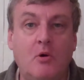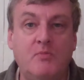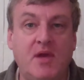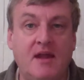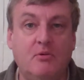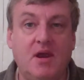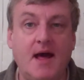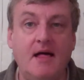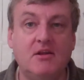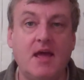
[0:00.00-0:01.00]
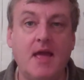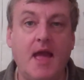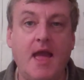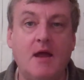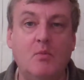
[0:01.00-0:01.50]
Hope you had a great holiday,
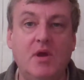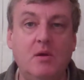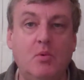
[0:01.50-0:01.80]
and we